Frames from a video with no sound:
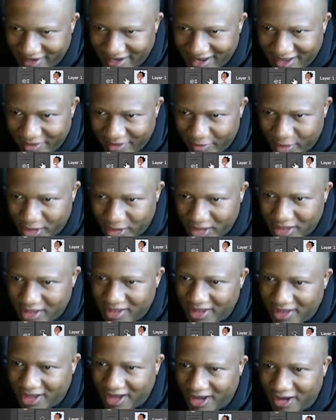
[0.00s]
But
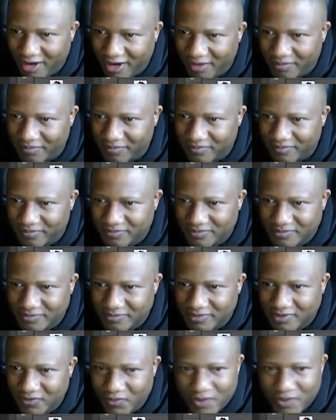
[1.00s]

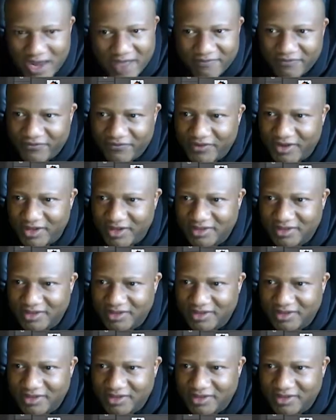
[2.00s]
we're having fun.